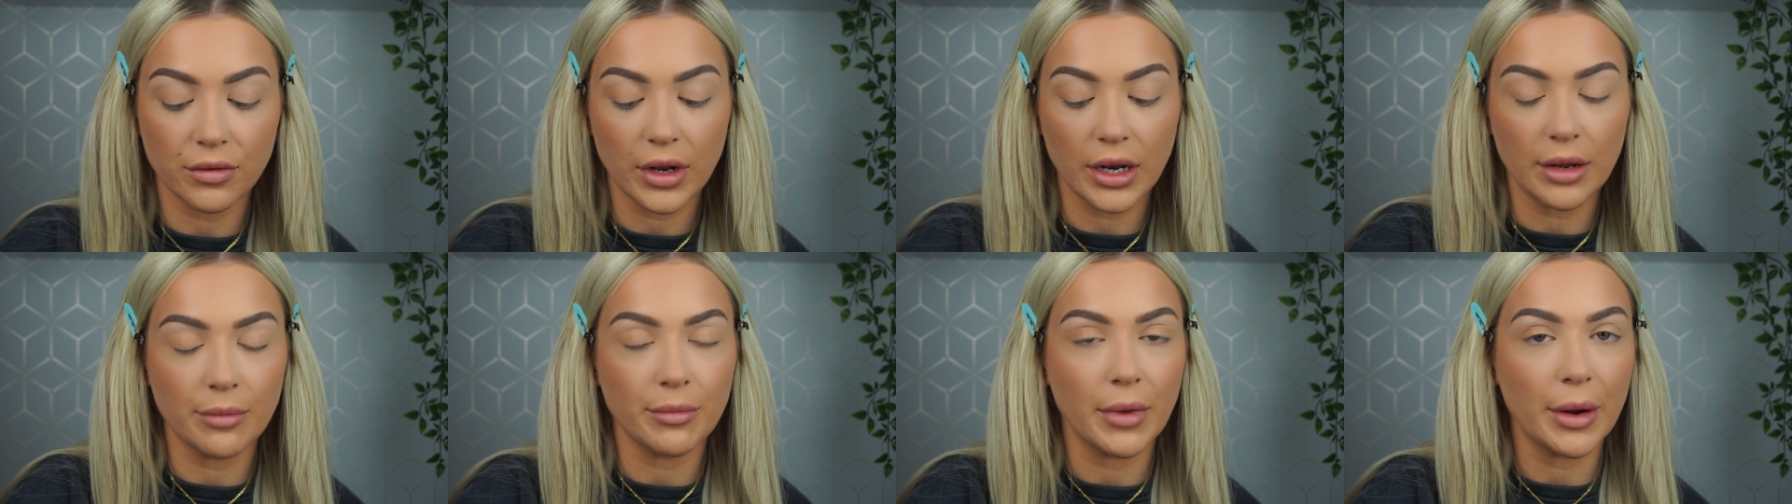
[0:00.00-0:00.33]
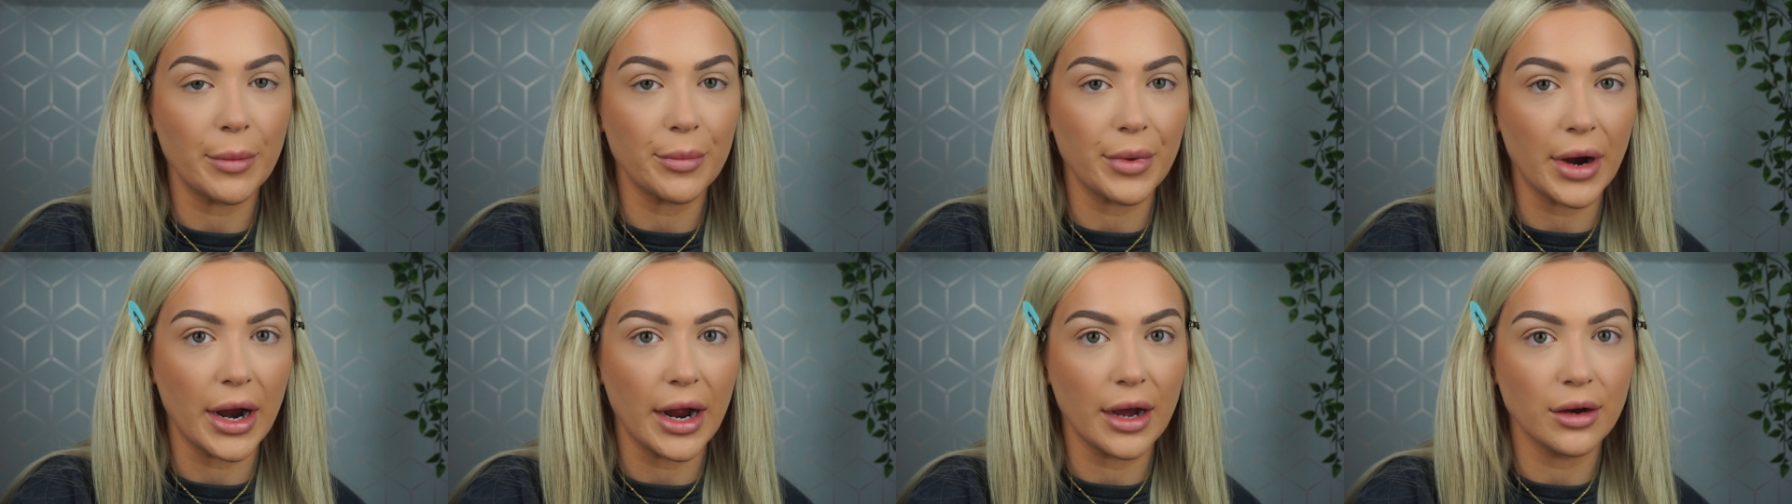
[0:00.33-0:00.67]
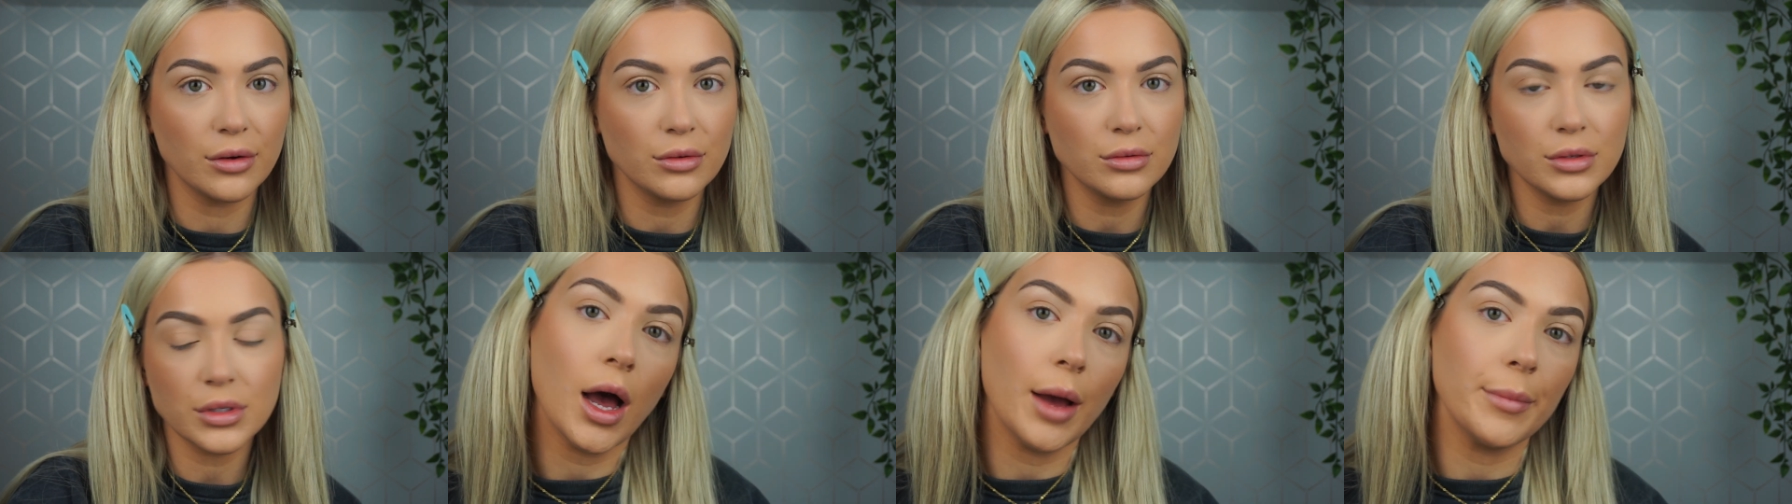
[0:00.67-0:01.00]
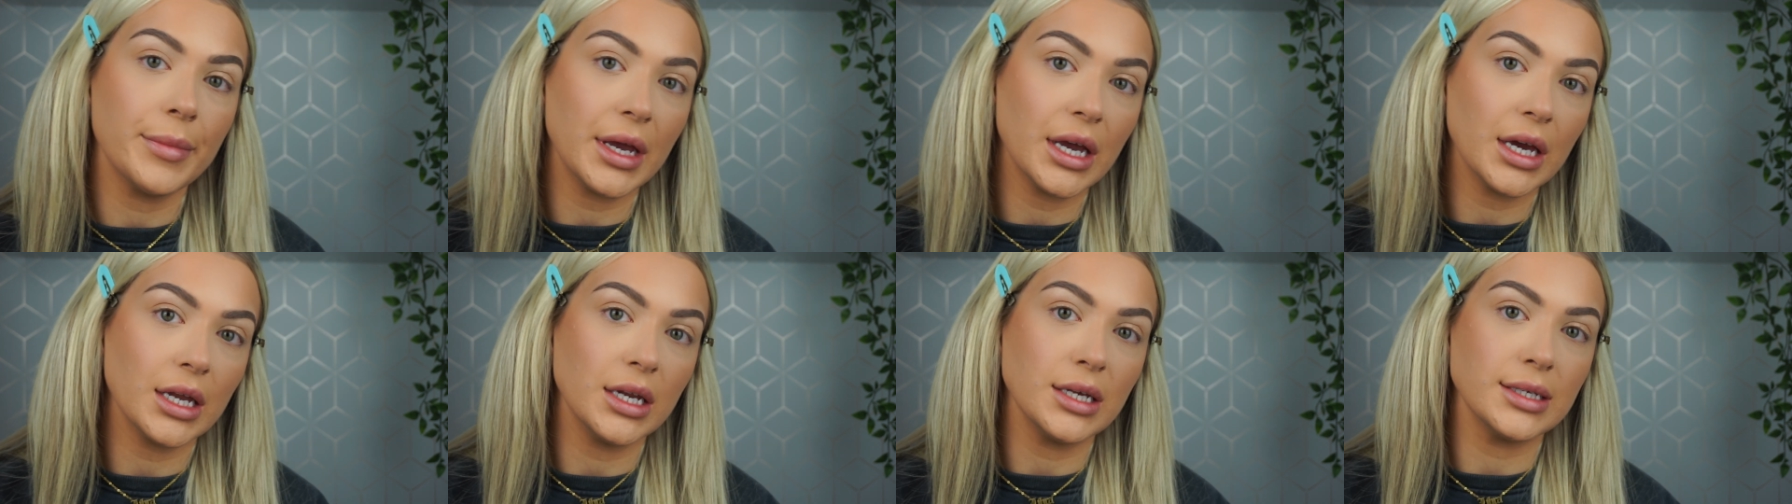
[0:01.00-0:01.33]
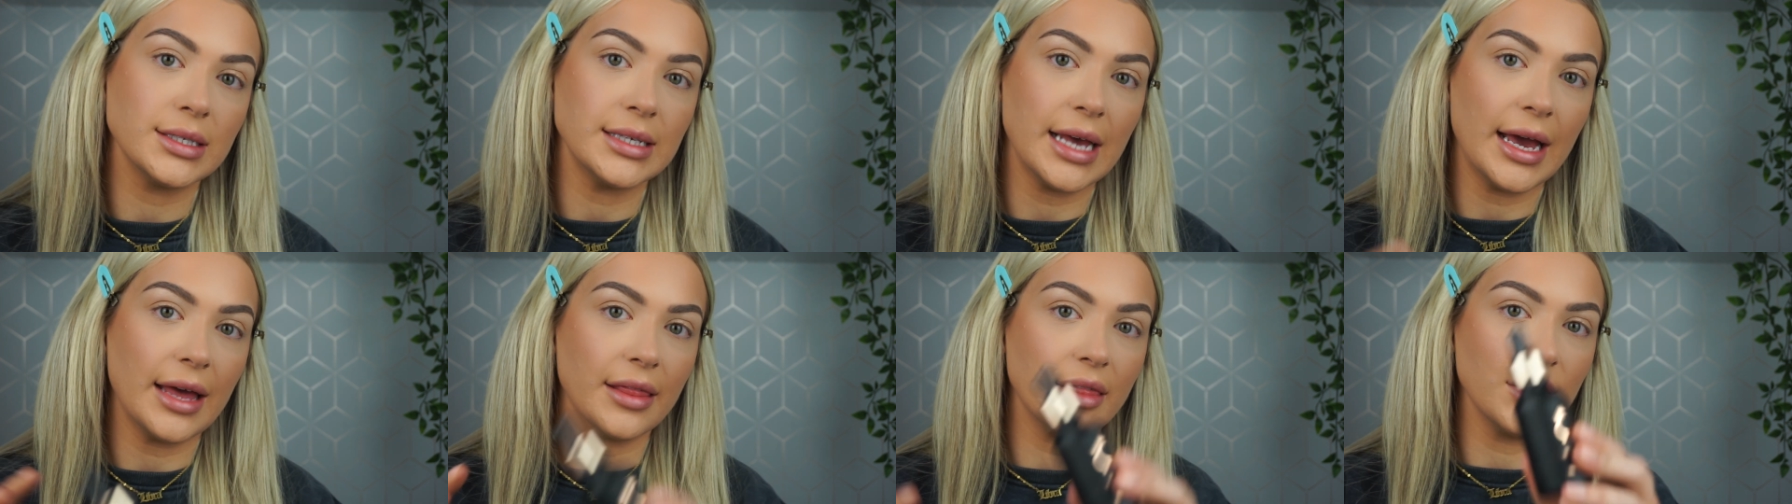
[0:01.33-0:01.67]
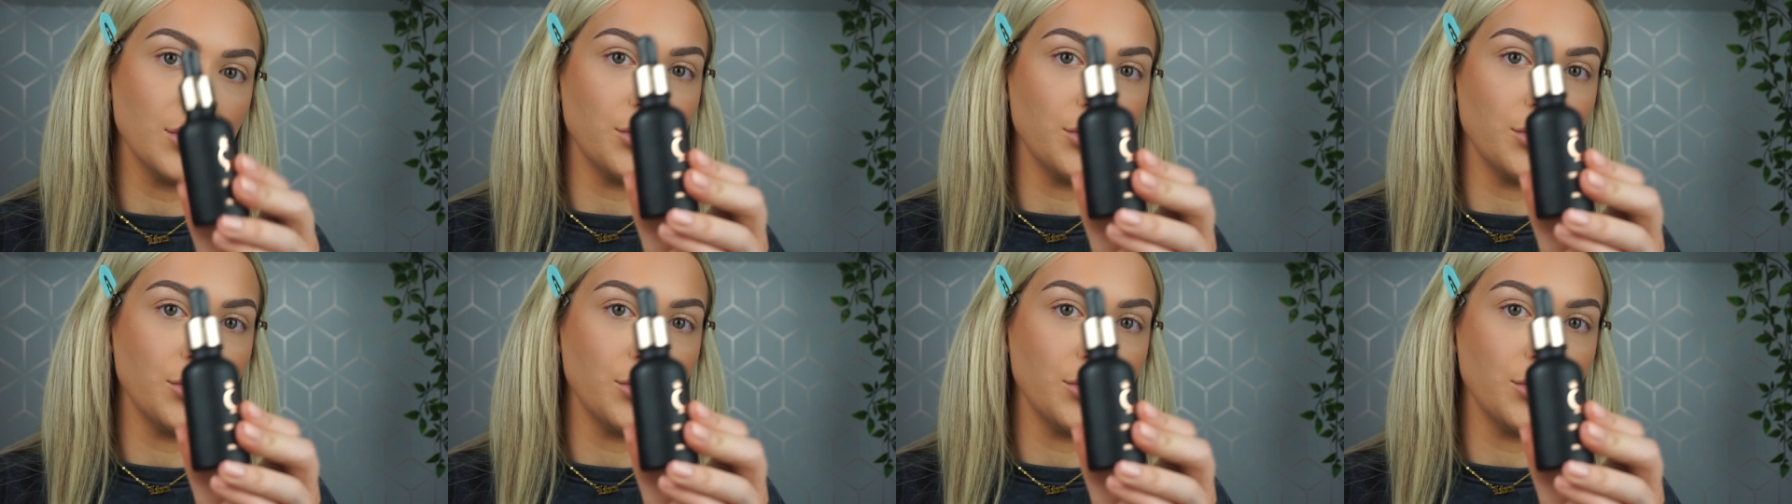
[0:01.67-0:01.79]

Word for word: fill in my brows. I'm then going to set